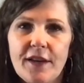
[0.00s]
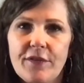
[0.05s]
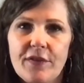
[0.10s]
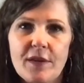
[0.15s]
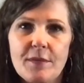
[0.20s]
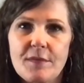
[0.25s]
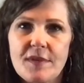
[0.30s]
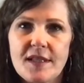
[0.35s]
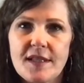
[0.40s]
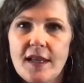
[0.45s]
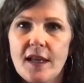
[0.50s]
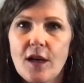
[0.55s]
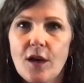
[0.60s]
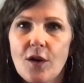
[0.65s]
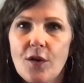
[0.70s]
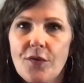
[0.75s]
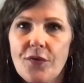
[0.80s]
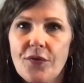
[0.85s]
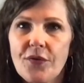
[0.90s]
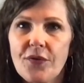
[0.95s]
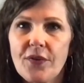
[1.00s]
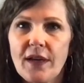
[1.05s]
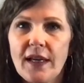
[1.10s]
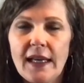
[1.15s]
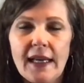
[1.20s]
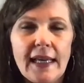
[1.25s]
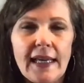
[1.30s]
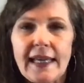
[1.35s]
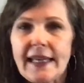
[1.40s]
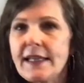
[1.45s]
himself.
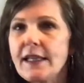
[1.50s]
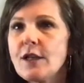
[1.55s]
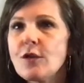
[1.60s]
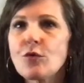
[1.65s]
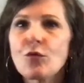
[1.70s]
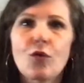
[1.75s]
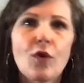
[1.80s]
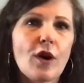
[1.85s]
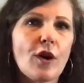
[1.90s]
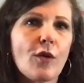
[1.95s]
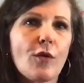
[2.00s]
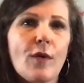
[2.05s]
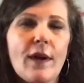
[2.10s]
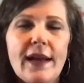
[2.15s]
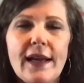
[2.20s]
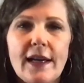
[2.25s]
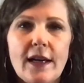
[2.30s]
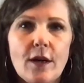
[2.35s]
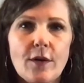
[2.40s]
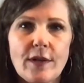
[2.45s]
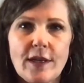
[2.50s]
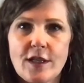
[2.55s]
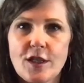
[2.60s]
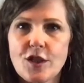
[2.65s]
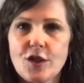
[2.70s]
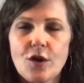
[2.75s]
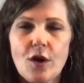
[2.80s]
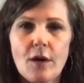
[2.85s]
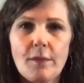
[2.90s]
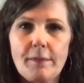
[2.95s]
He didn't run around and
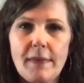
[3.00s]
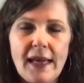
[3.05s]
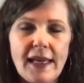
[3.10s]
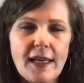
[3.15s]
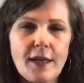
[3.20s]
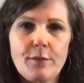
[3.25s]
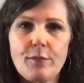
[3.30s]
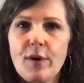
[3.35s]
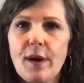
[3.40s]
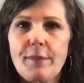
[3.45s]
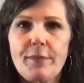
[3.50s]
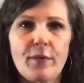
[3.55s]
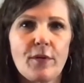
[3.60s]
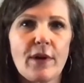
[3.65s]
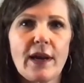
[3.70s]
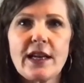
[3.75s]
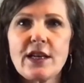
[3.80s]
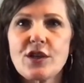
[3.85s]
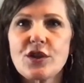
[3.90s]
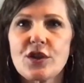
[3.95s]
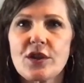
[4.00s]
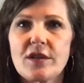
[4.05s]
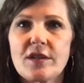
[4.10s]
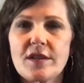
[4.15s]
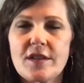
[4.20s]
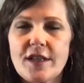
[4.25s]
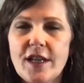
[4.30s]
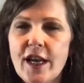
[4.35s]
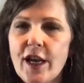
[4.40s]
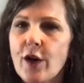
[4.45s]
start making
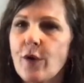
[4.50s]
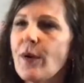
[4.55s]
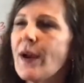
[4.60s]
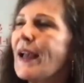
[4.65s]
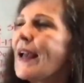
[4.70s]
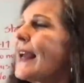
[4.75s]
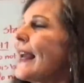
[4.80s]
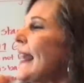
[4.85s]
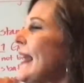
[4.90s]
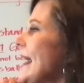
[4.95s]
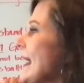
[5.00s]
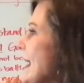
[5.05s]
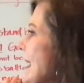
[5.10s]
preparations. No, he